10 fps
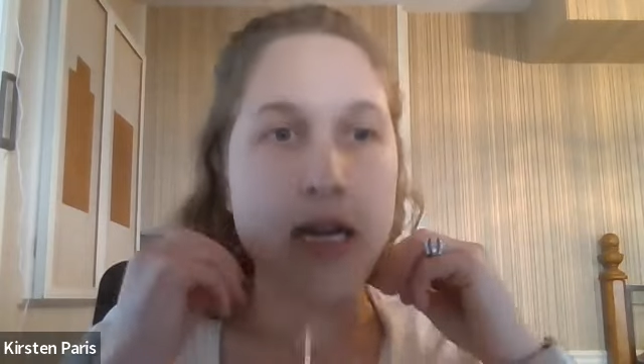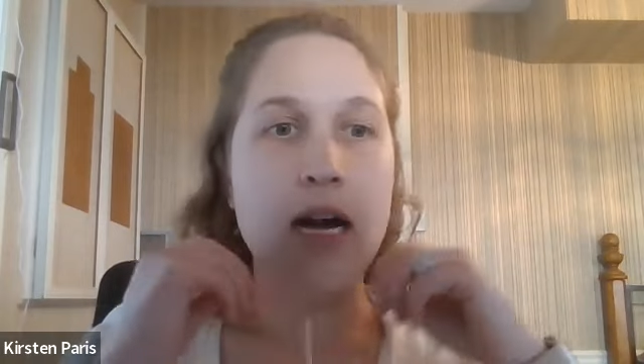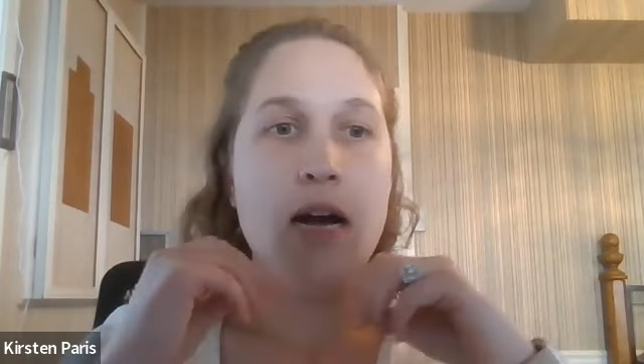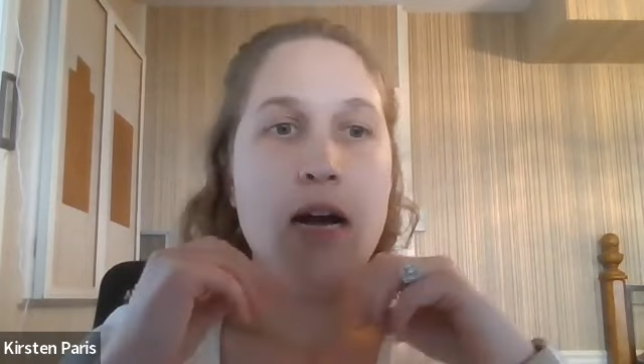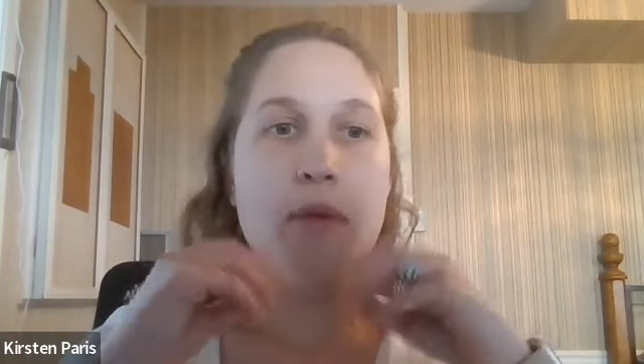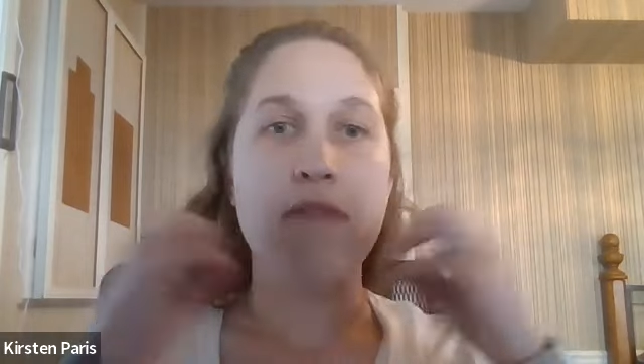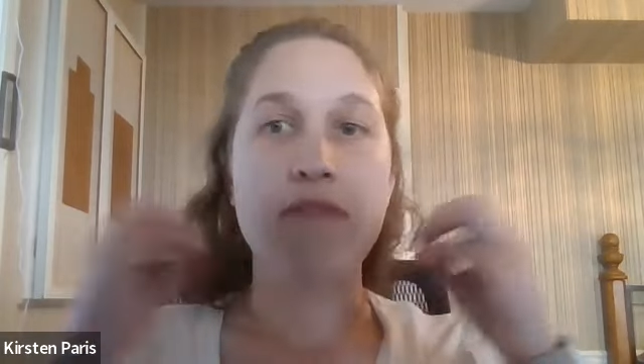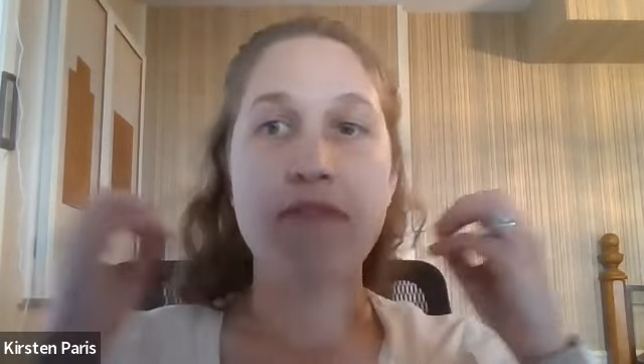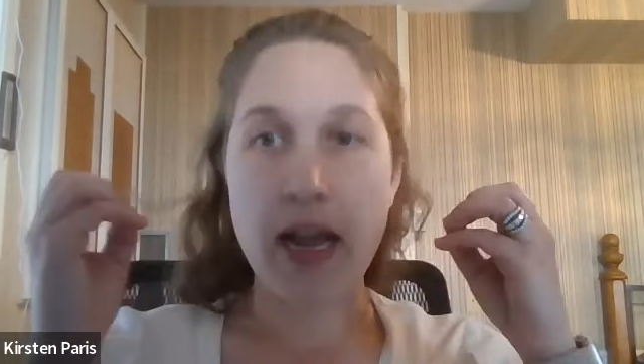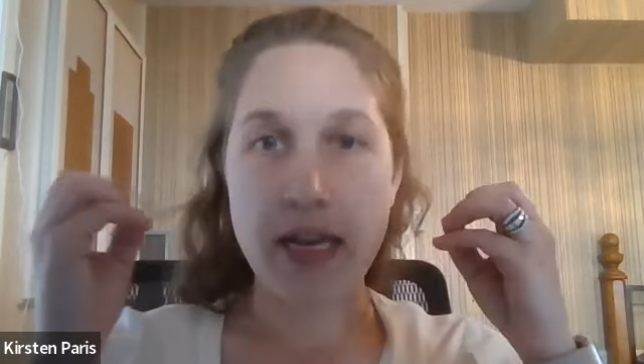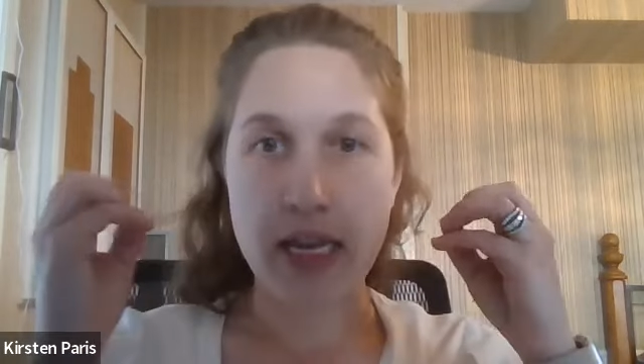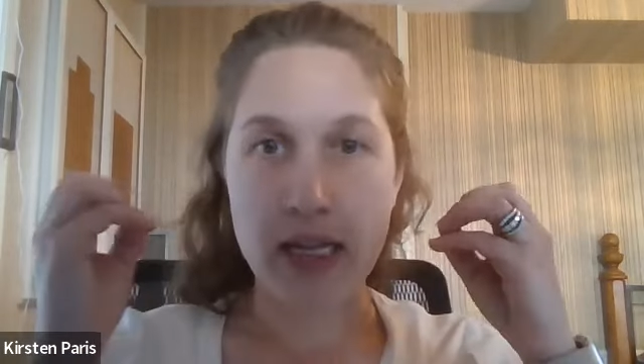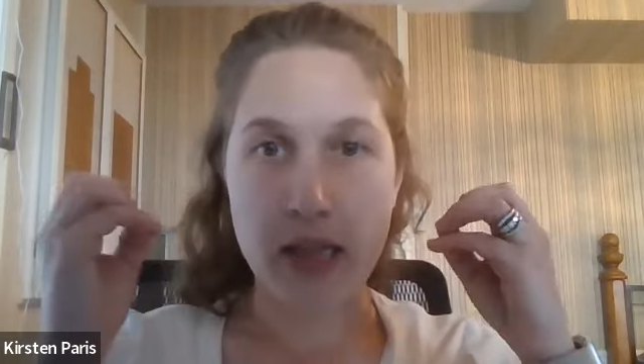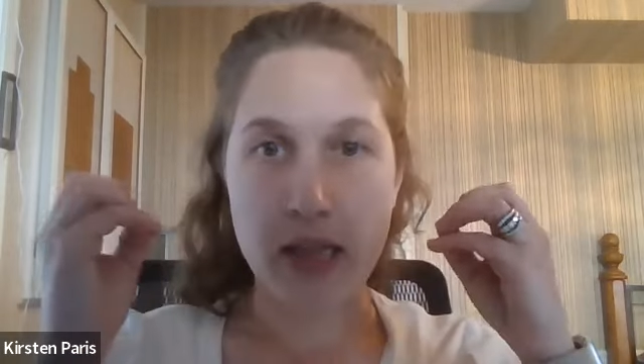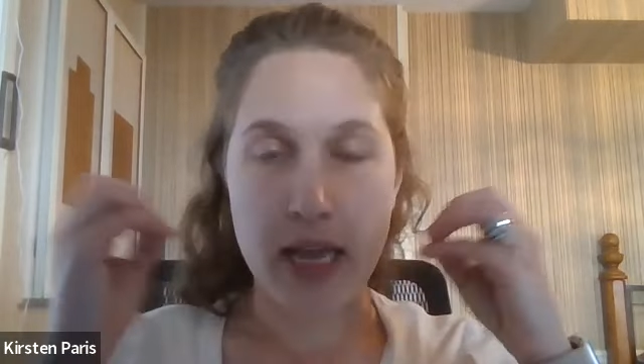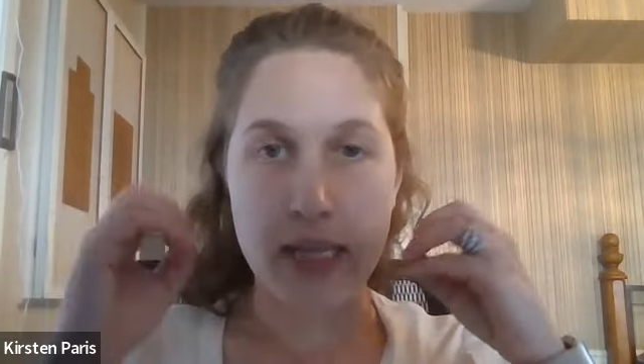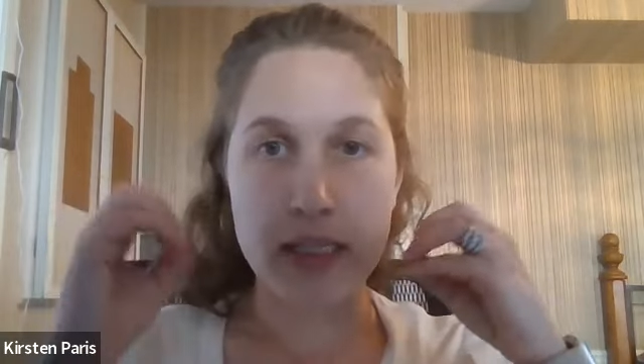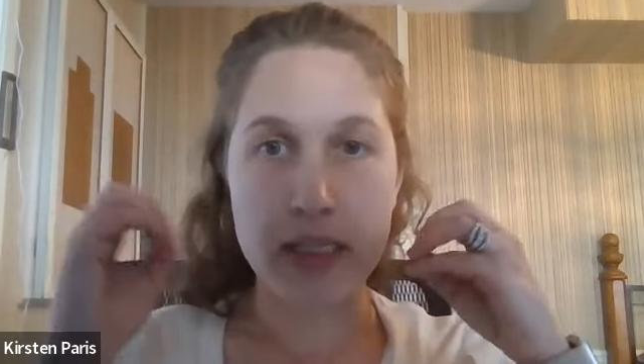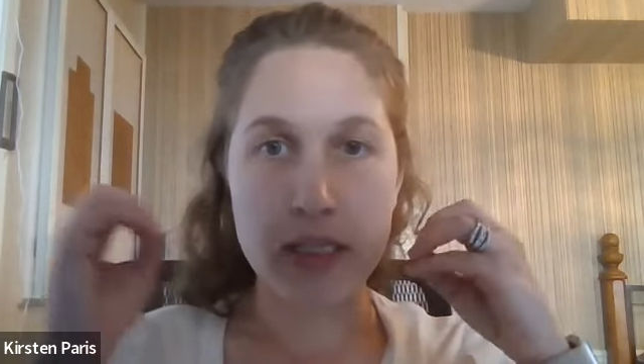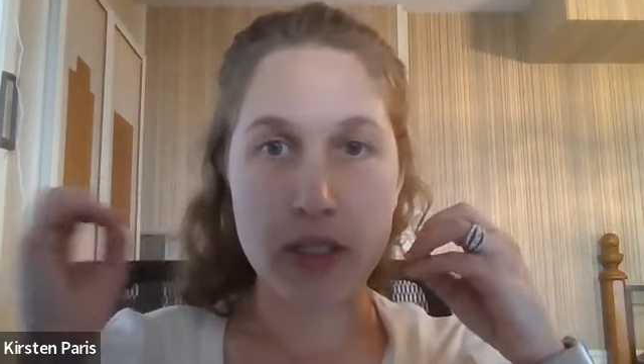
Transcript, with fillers: um, and finding clients.